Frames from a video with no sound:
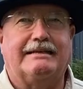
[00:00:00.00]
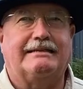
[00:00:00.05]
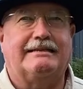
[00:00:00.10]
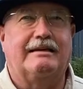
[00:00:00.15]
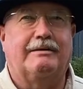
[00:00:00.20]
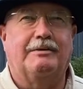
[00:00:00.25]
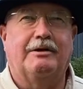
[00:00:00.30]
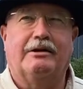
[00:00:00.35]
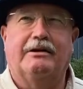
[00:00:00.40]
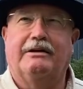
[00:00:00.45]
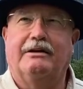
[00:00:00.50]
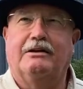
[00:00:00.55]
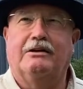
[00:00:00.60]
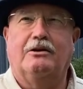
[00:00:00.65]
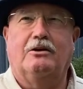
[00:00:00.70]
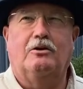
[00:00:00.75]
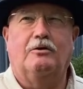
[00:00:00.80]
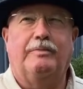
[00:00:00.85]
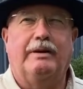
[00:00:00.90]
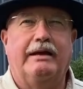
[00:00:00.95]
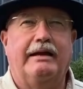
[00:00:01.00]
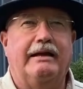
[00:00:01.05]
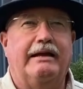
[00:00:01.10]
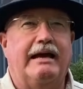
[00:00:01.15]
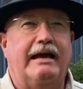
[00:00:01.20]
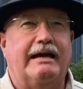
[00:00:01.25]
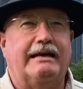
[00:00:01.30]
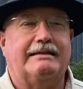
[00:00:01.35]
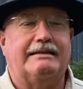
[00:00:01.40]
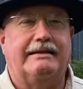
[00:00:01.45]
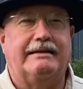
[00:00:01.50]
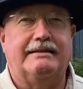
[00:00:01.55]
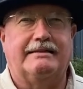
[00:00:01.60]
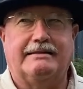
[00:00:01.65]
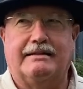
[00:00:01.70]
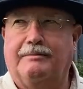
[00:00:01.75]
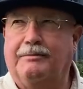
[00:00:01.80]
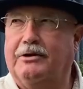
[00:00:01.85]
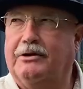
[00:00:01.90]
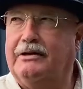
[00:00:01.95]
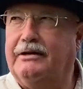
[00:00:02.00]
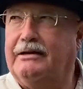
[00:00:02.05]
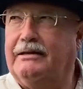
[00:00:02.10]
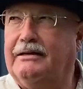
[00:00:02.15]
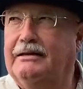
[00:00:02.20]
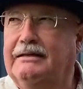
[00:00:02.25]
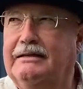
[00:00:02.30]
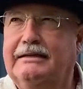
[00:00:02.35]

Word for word: some are going to go by an accident, some are going to